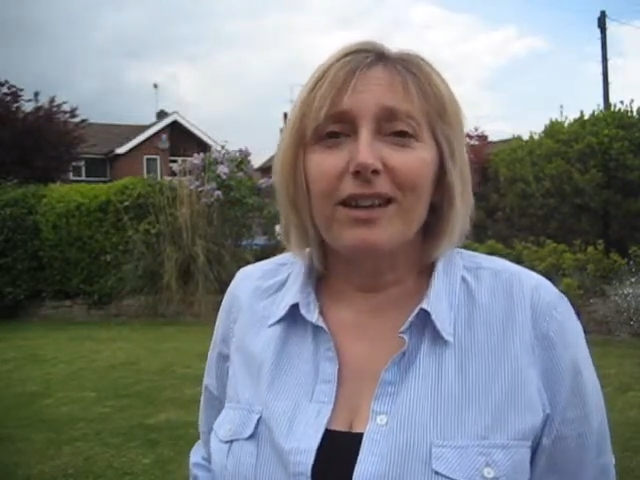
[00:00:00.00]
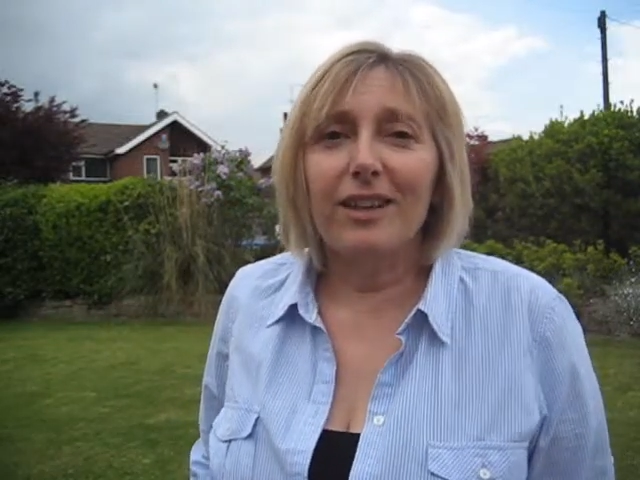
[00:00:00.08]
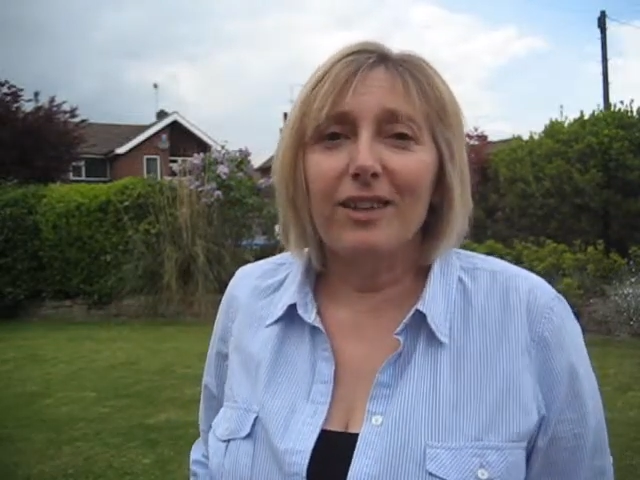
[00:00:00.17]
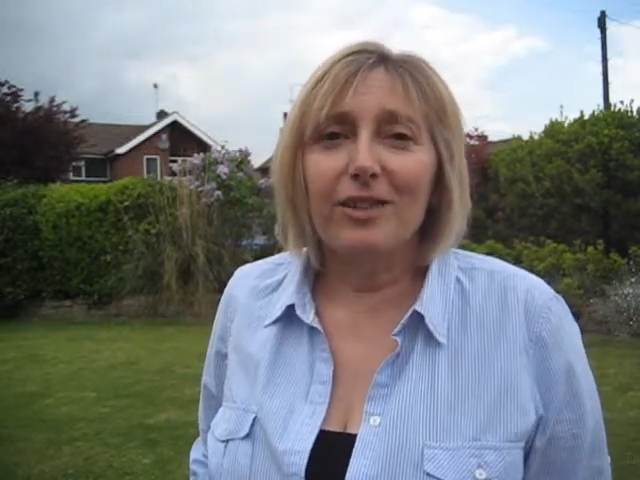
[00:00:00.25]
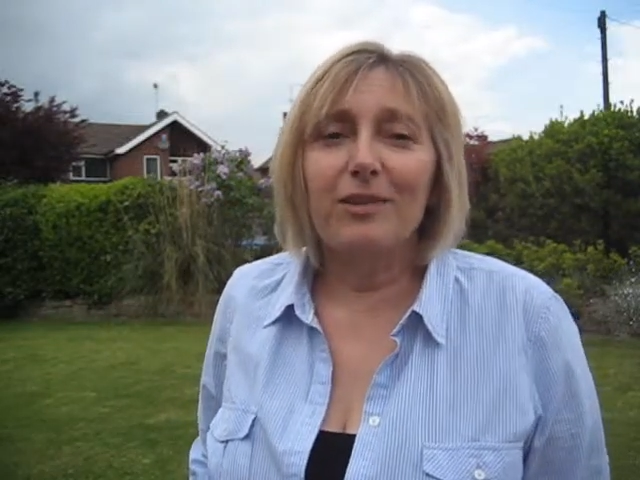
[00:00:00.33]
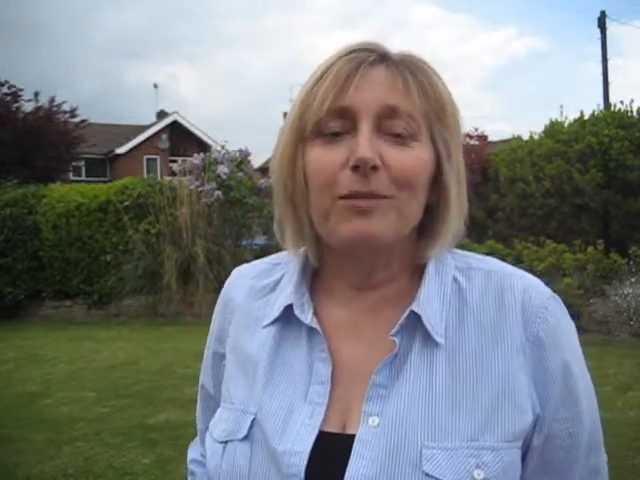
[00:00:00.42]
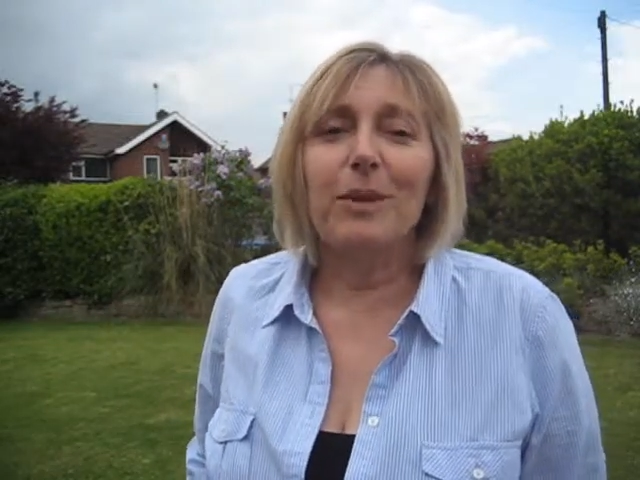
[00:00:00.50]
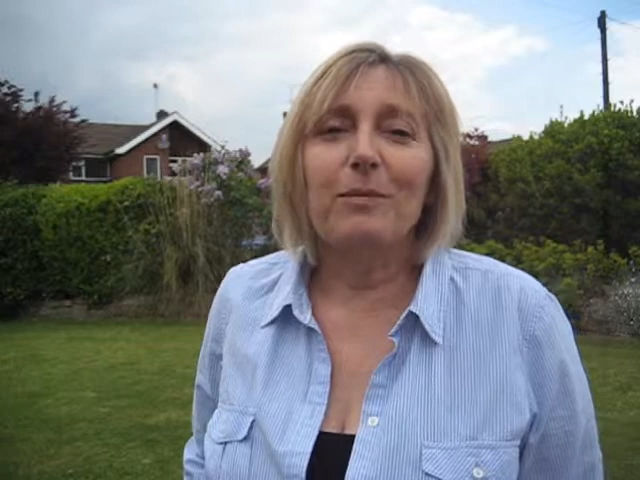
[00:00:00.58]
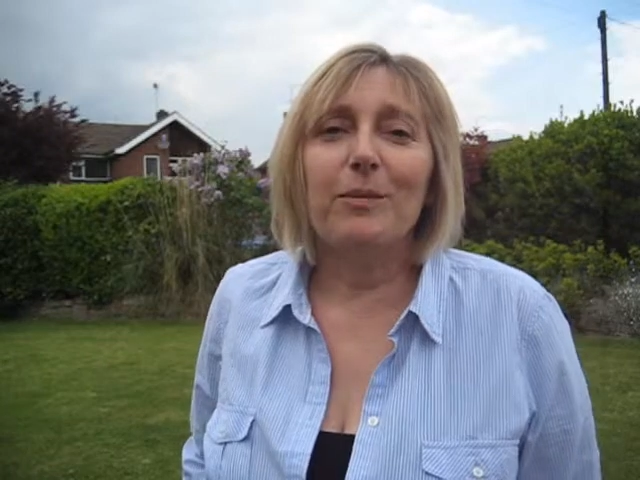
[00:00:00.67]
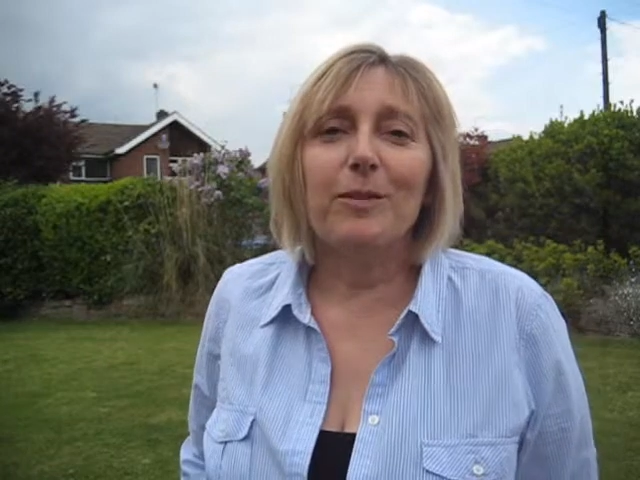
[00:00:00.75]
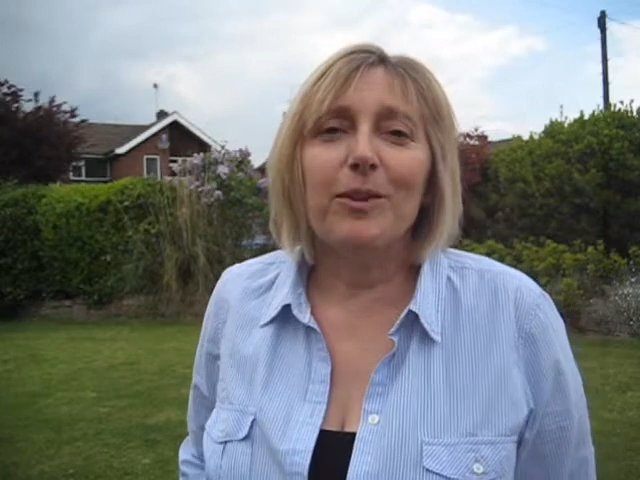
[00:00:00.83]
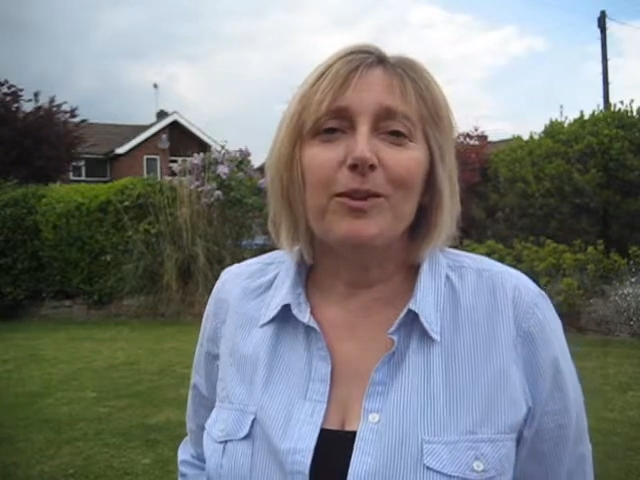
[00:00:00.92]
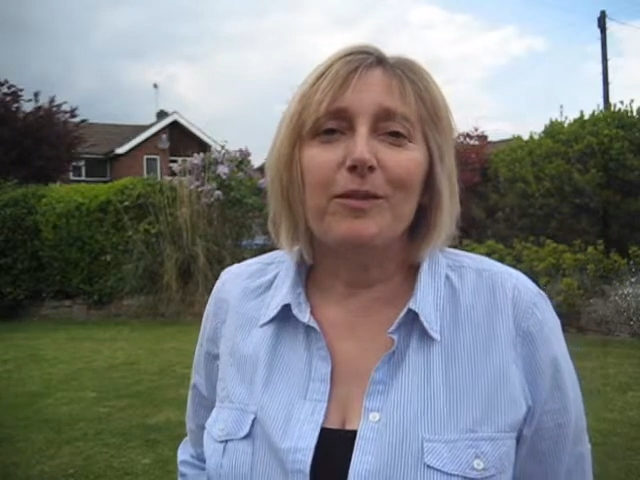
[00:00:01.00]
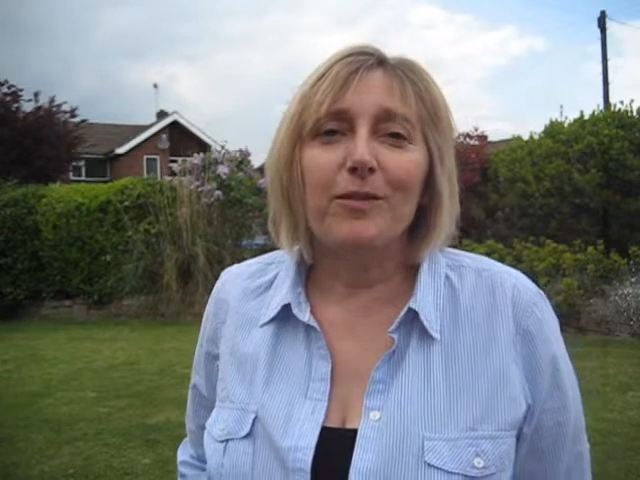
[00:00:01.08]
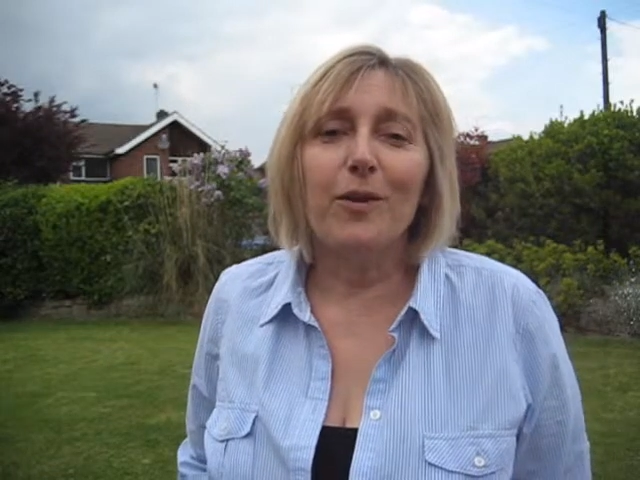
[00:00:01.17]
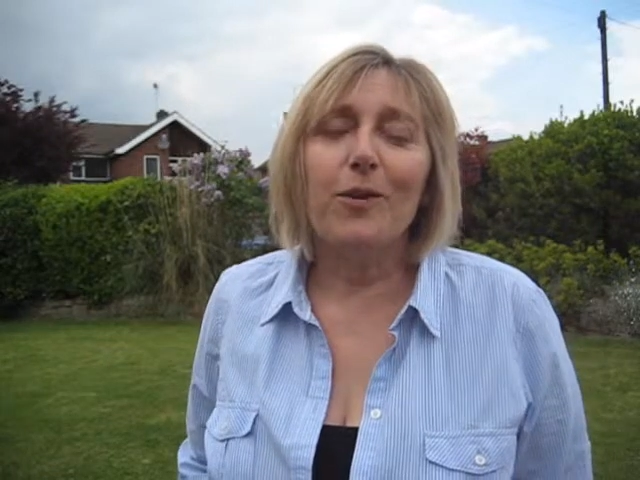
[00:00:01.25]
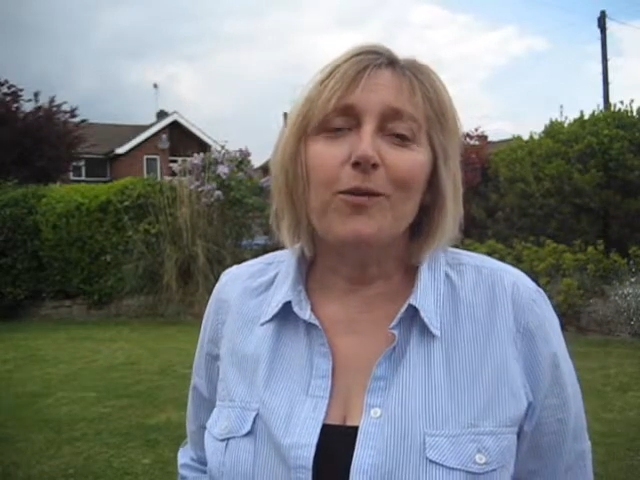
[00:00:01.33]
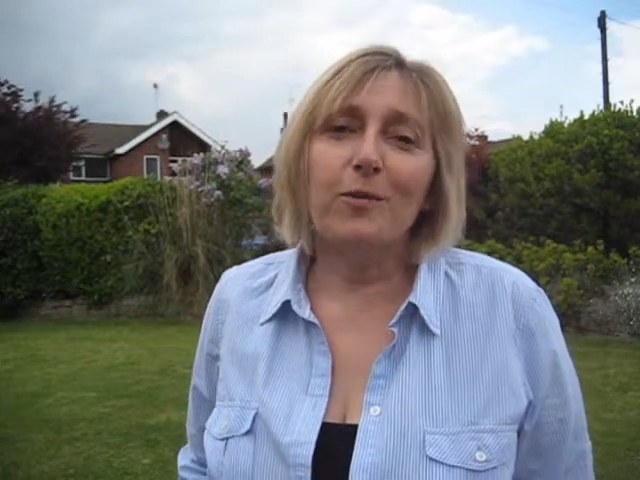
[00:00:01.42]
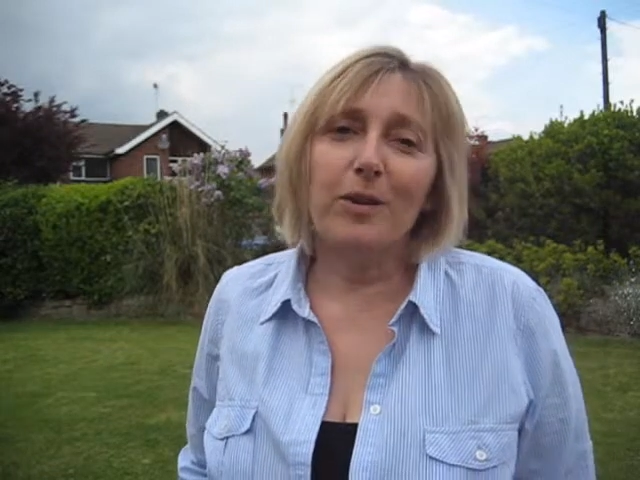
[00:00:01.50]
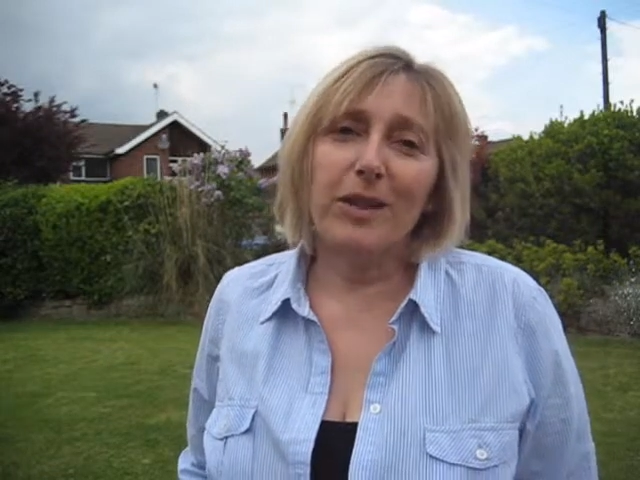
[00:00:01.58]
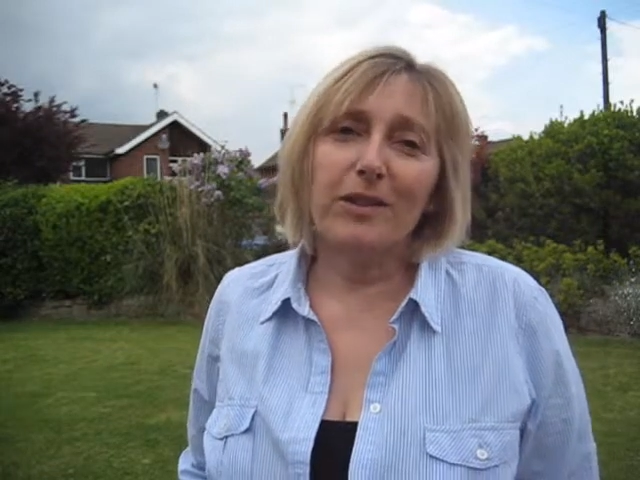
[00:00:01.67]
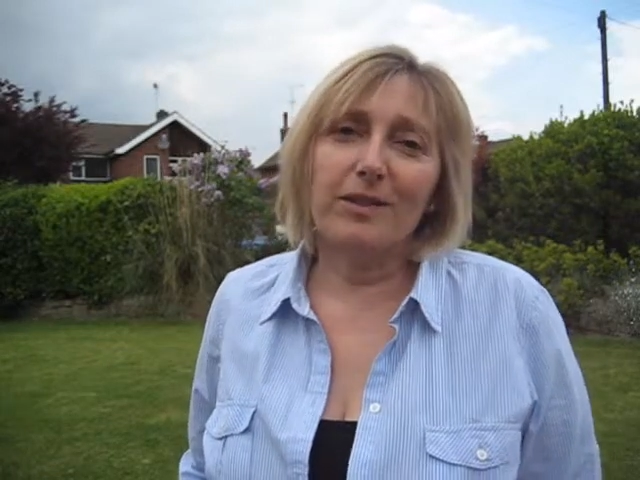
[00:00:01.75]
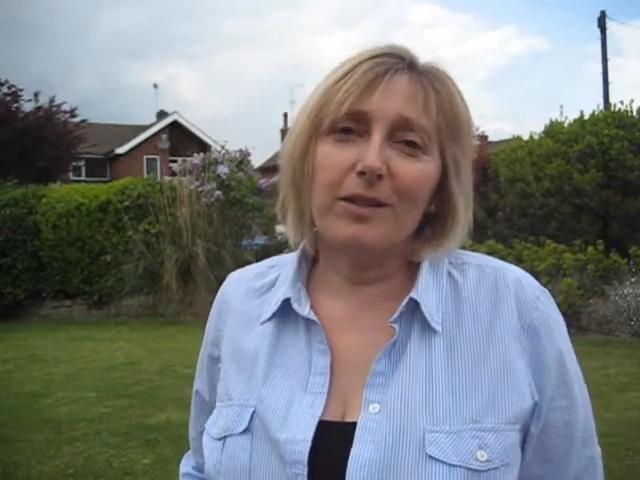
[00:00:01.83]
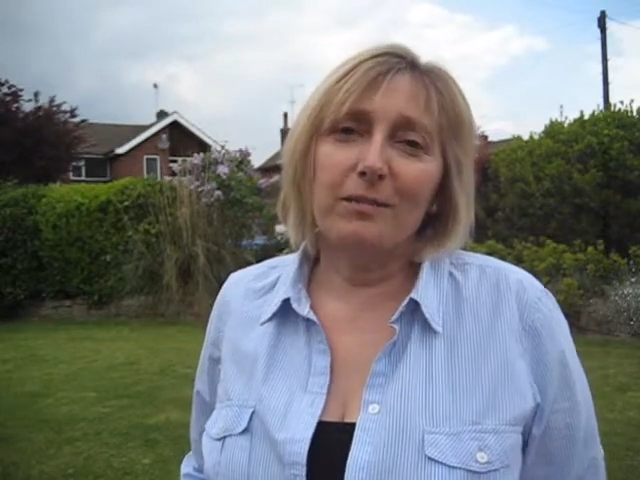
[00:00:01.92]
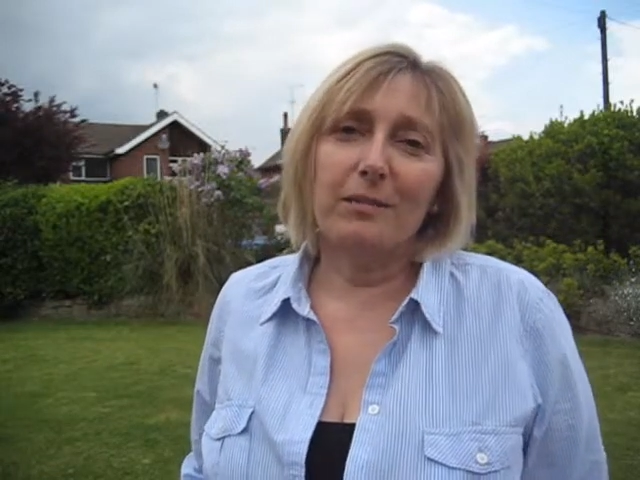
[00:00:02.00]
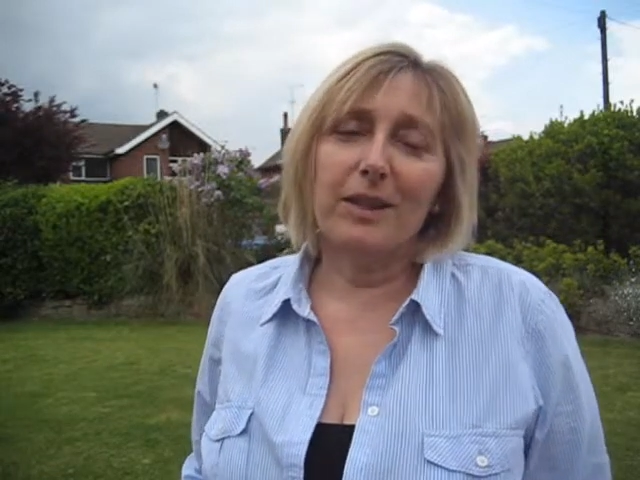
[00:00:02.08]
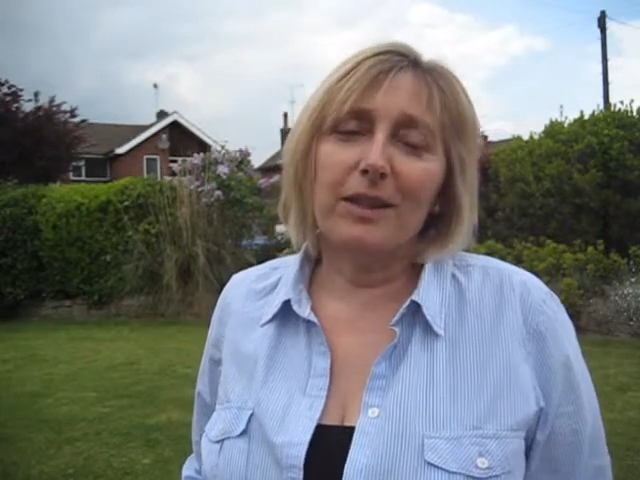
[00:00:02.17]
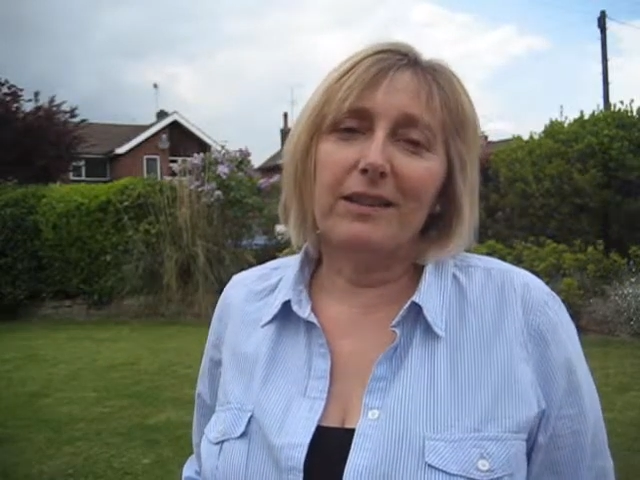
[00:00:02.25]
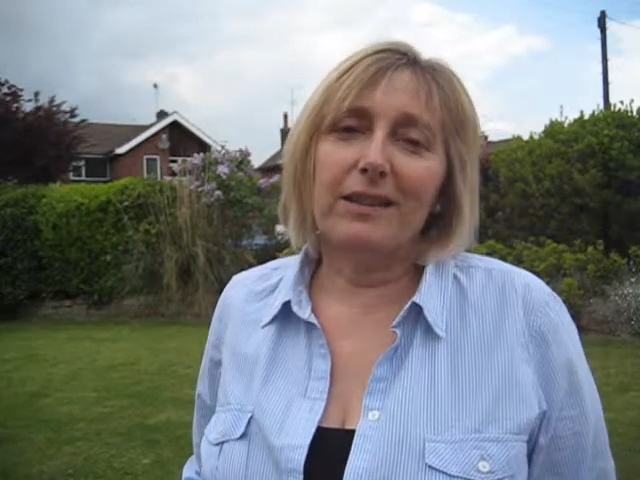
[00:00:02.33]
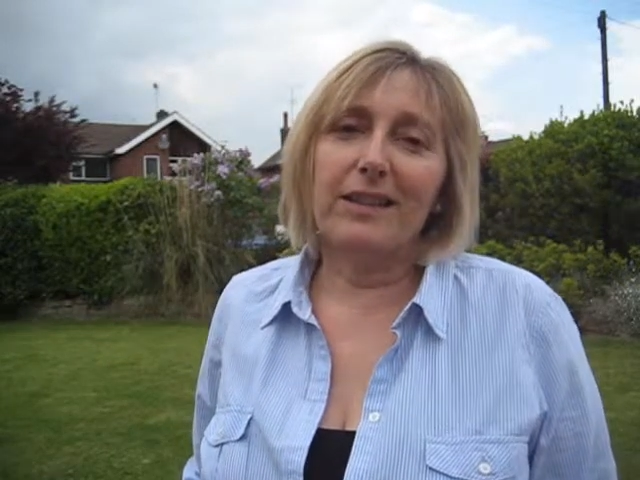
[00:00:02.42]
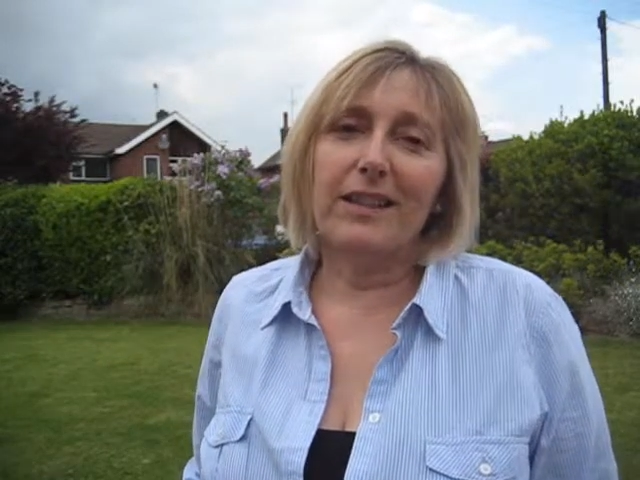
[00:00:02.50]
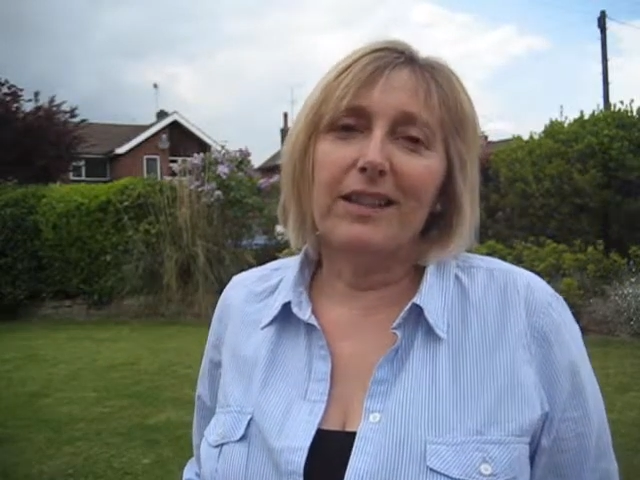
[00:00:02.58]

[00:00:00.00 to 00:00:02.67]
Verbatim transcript: and a lot of people are involved with those companies.